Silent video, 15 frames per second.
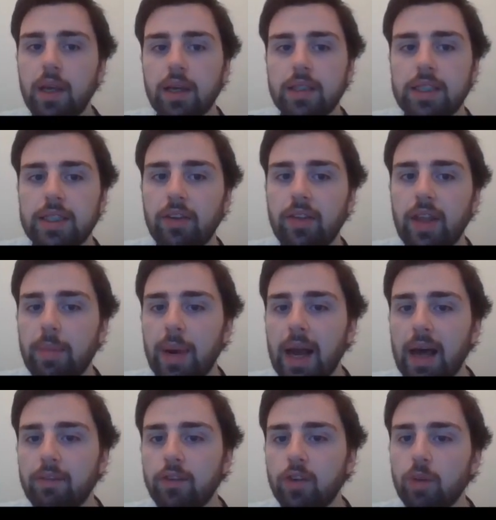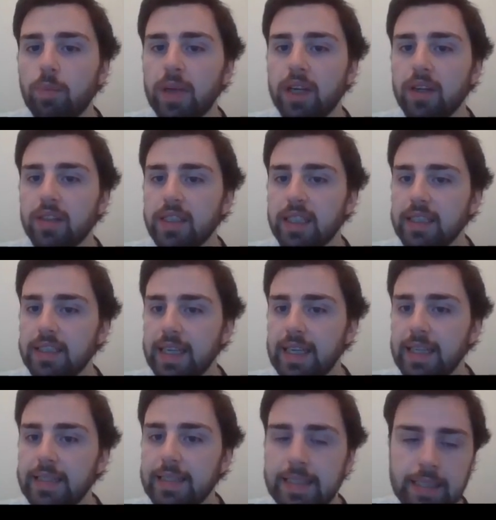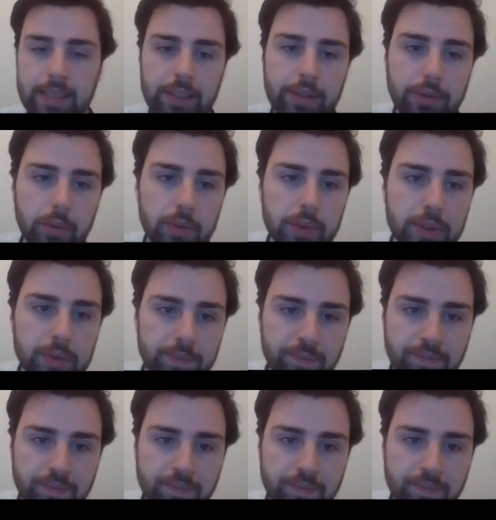stay on their platform because it's easy to use.